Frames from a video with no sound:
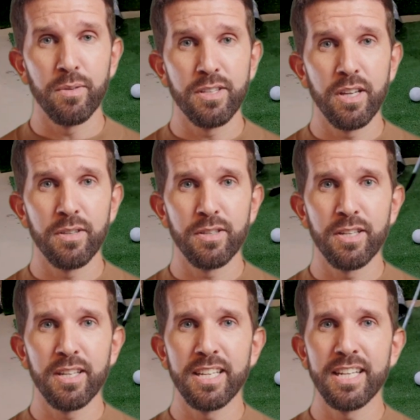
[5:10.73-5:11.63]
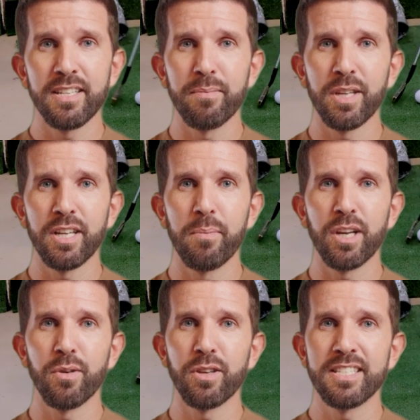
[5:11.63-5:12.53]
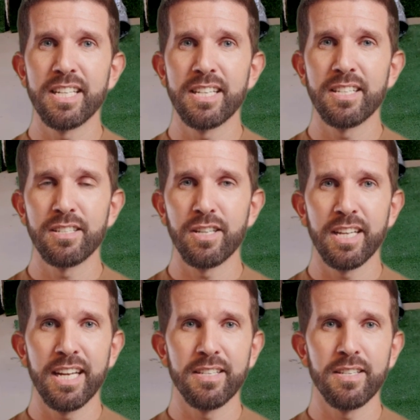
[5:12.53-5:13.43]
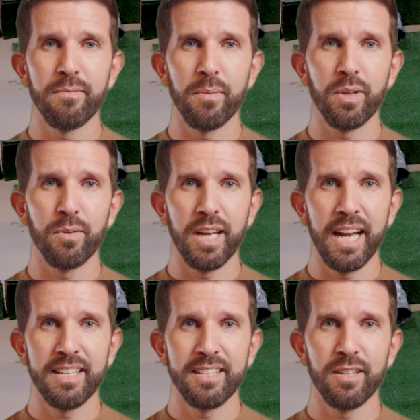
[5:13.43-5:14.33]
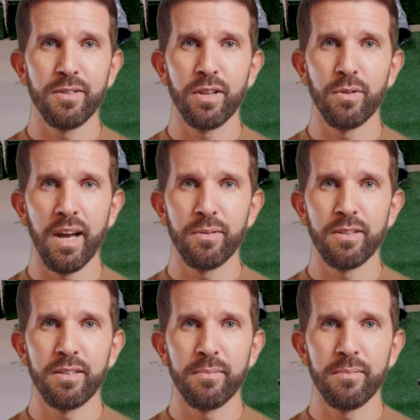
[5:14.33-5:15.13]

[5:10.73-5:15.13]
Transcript: result, leaders become increasingly disconnected from the reality on the ground.